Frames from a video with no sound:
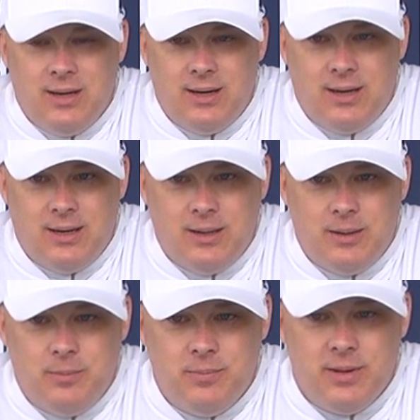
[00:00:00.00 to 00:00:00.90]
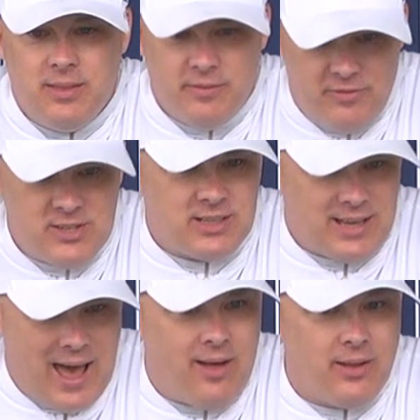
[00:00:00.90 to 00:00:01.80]
and the
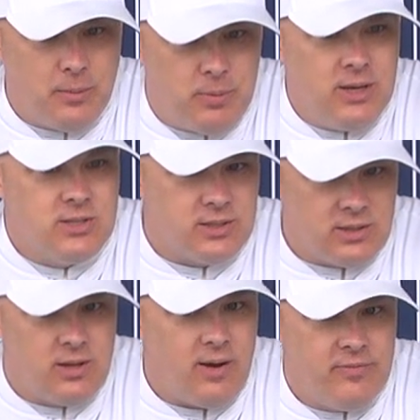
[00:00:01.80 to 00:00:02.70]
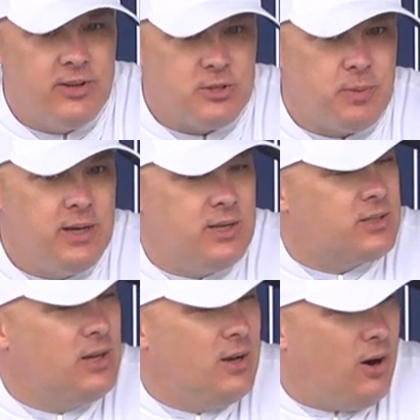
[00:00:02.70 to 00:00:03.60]
physicality piece, the toughness piece,